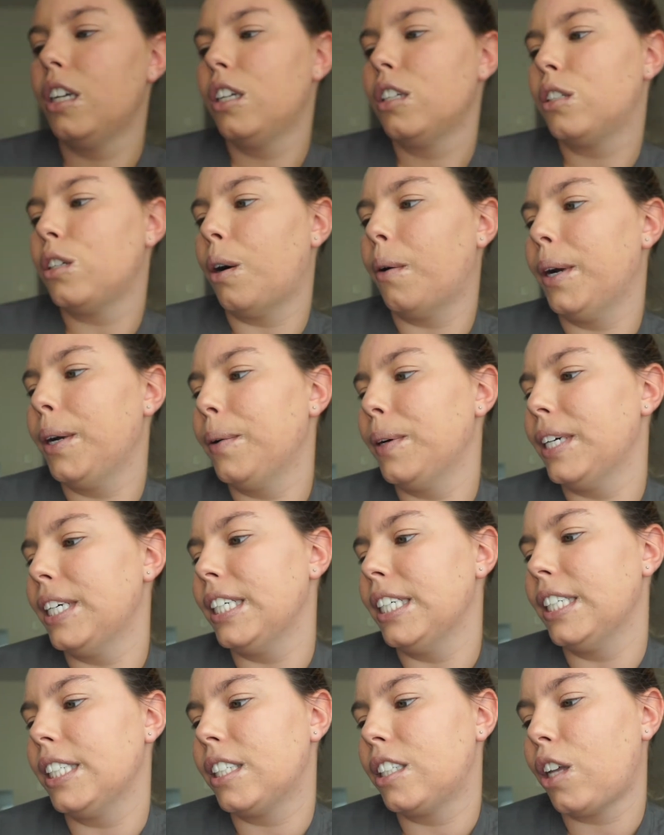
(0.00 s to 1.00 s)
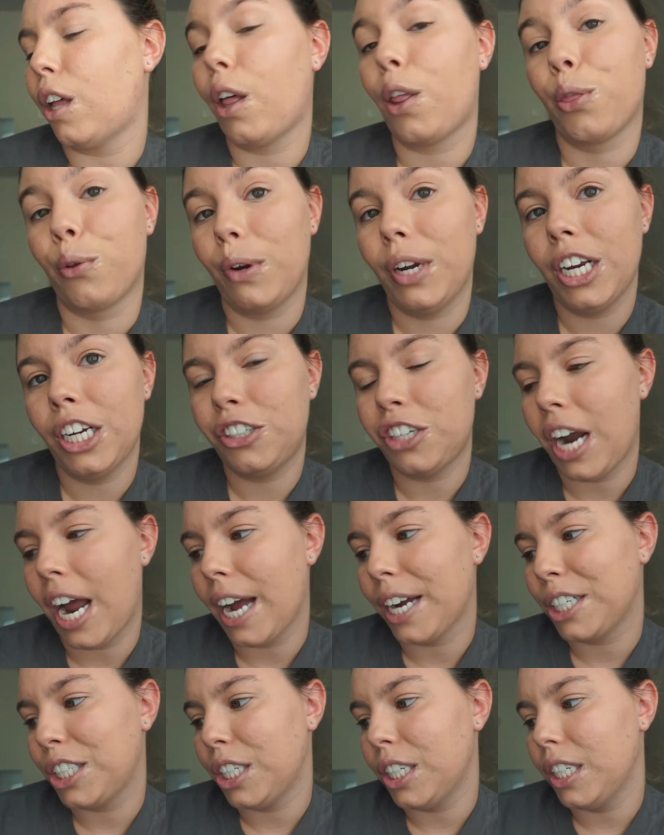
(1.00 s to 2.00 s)
So it was 3
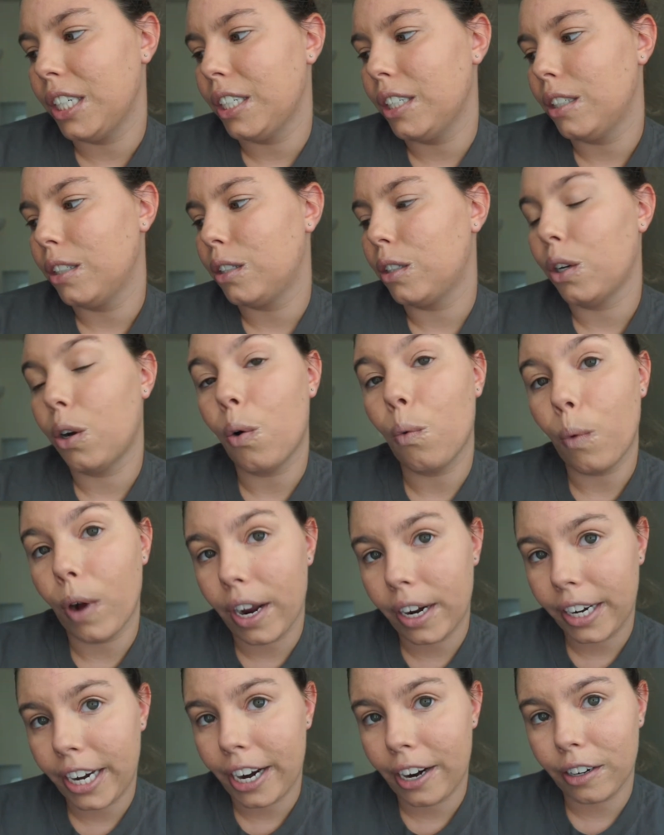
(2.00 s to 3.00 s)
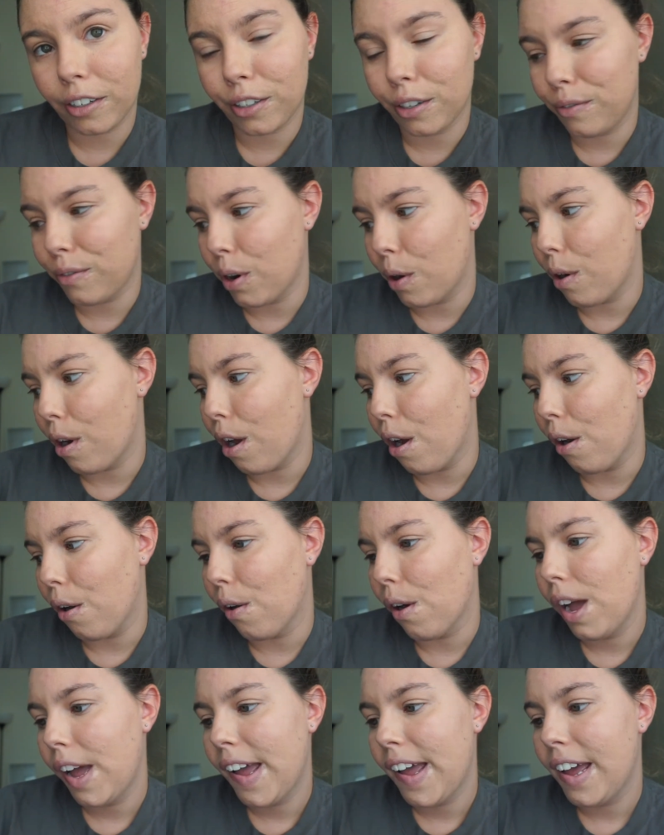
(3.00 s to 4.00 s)
attractions, 1 character photo,